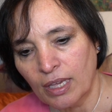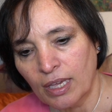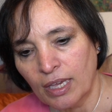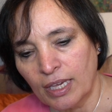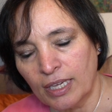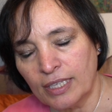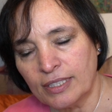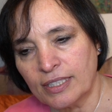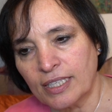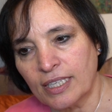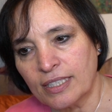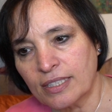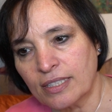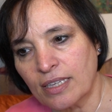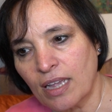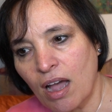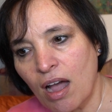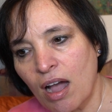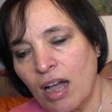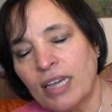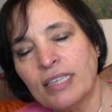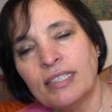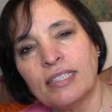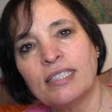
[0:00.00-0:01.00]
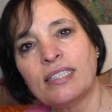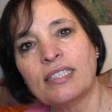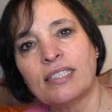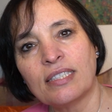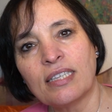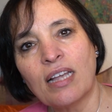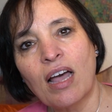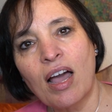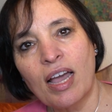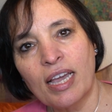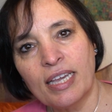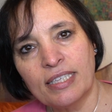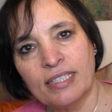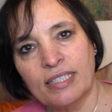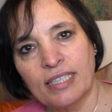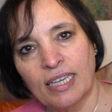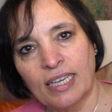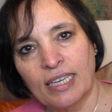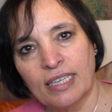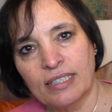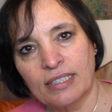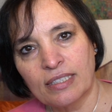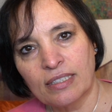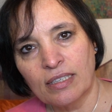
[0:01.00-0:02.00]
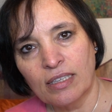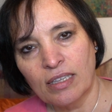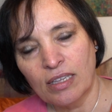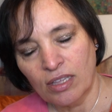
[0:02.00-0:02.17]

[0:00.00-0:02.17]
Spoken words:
He says, I decided